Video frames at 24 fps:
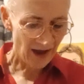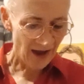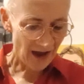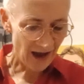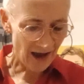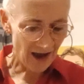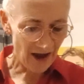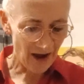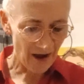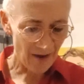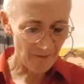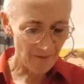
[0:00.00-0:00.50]

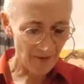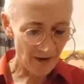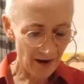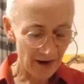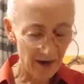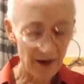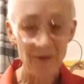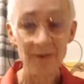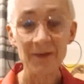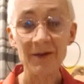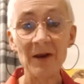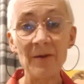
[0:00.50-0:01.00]
And
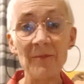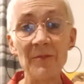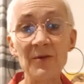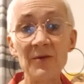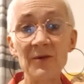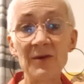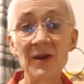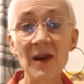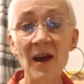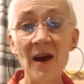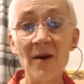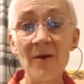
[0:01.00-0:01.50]
I was up in
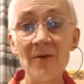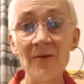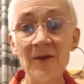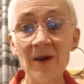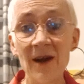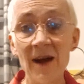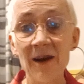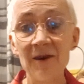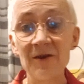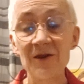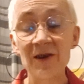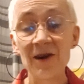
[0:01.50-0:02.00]
town,
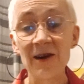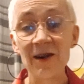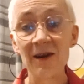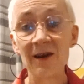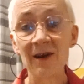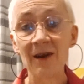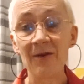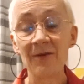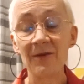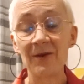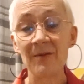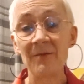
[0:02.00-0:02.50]
actually.
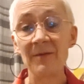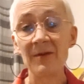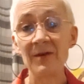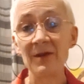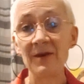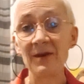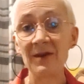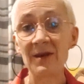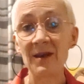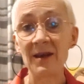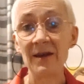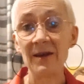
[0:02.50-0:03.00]
I was up in the
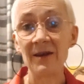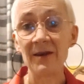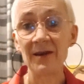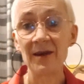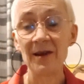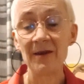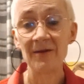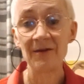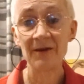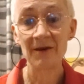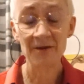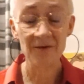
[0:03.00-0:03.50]
city
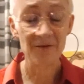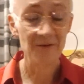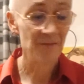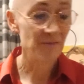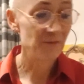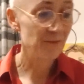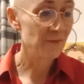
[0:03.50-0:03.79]
centre